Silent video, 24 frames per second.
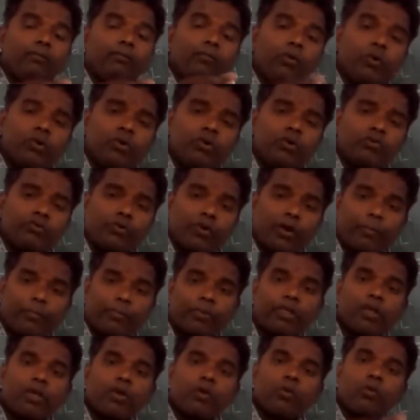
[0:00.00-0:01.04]
moved
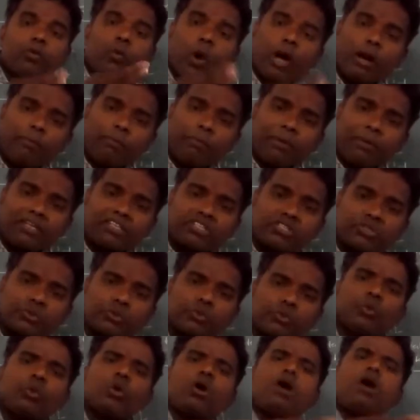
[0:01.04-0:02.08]
from one place
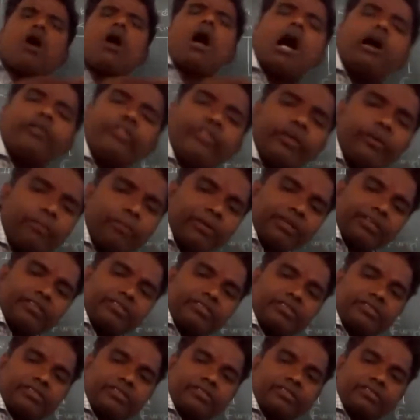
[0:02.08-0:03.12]
to other
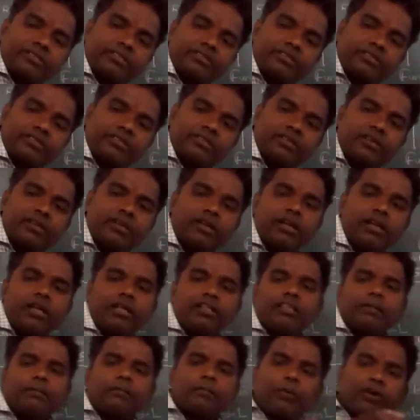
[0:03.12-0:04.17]
place.
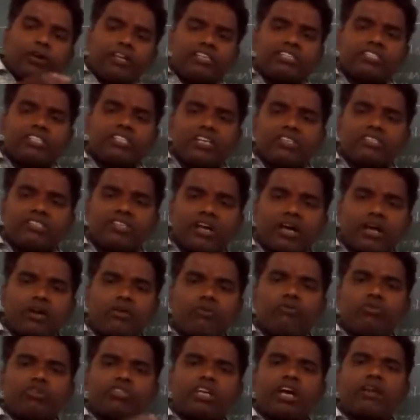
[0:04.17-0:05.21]
Protistants
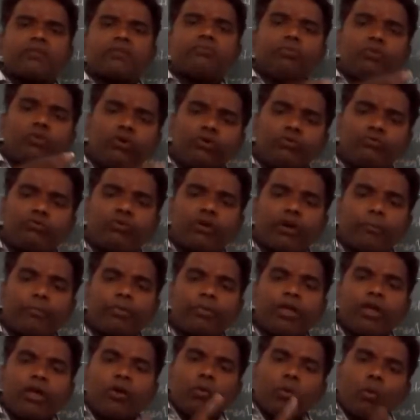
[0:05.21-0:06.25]
are which are moved from
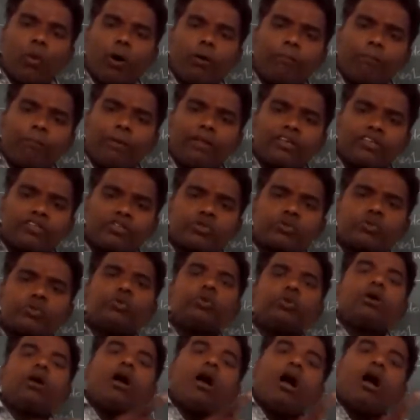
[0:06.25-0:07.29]
one place to
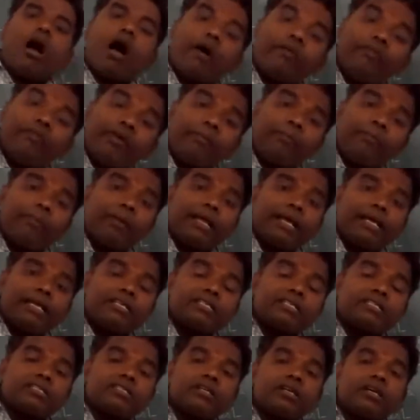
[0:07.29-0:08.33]
other
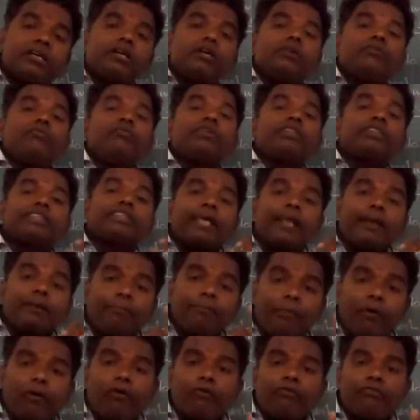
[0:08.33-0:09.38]
place with help